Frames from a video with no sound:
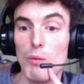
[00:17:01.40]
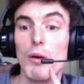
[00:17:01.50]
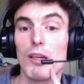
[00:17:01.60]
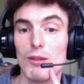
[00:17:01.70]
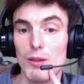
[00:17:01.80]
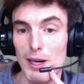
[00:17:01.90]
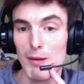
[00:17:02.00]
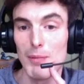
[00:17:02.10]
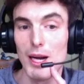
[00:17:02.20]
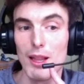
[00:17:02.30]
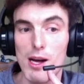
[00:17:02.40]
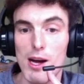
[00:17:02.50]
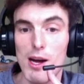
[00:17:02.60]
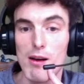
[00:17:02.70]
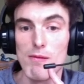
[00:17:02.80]
When required by
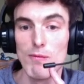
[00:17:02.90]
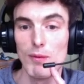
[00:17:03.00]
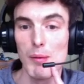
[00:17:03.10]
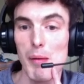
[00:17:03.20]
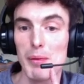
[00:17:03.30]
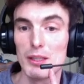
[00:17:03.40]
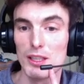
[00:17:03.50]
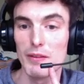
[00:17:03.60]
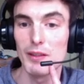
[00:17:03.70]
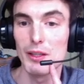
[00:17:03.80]
law, we may preserve,